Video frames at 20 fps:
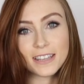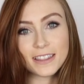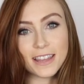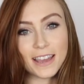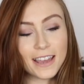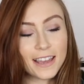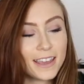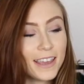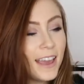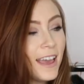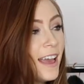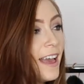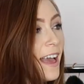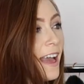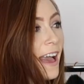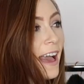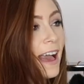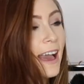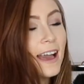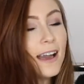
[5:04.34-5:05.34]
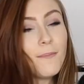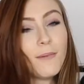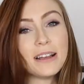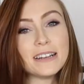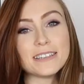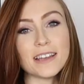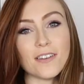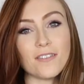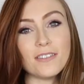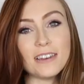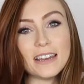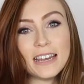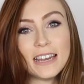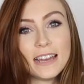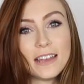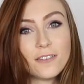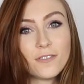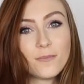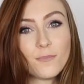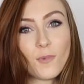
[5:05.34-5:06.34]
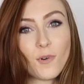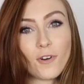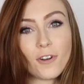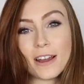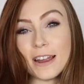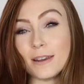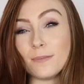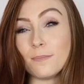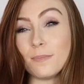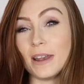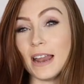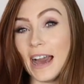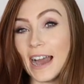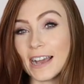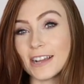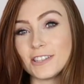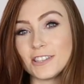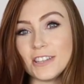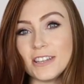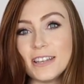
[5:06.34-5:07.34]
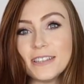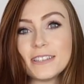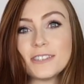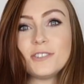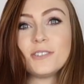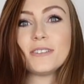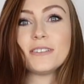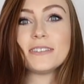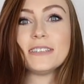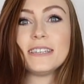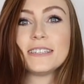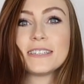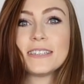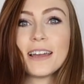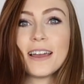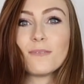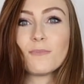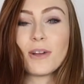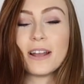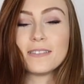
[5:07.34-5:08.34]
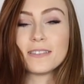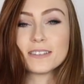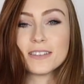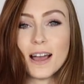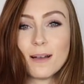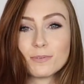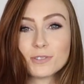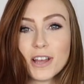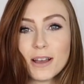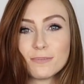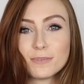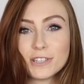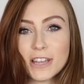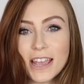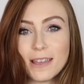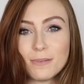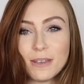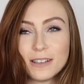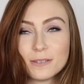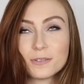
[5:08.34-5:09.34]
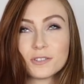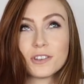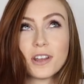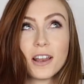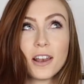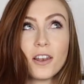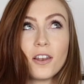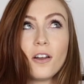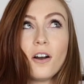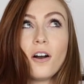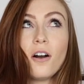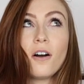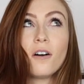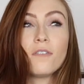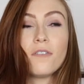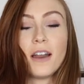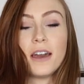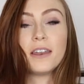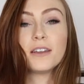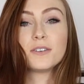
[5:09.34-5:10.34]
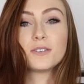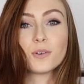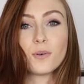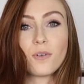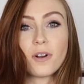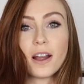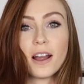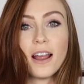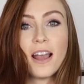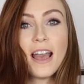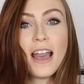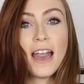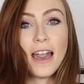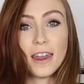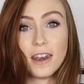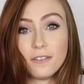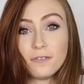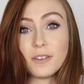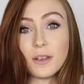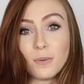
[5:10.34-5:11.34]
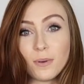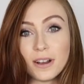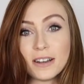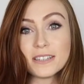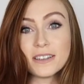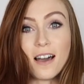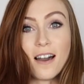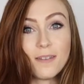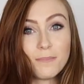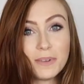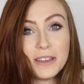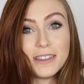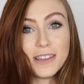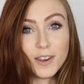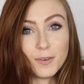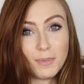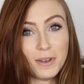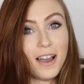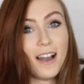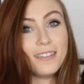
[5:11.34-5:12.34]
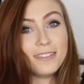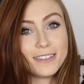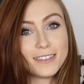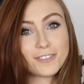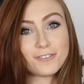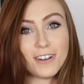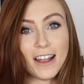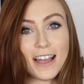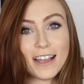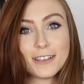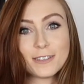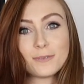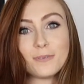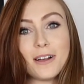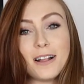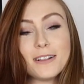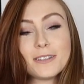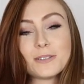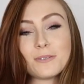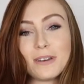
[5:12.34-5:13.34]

I think. I definitely live more in black jeans. As you can see today, I'm wearing the Topshop Jamies, which I love and adore. And if they weren't on me, they would be on this rack as well.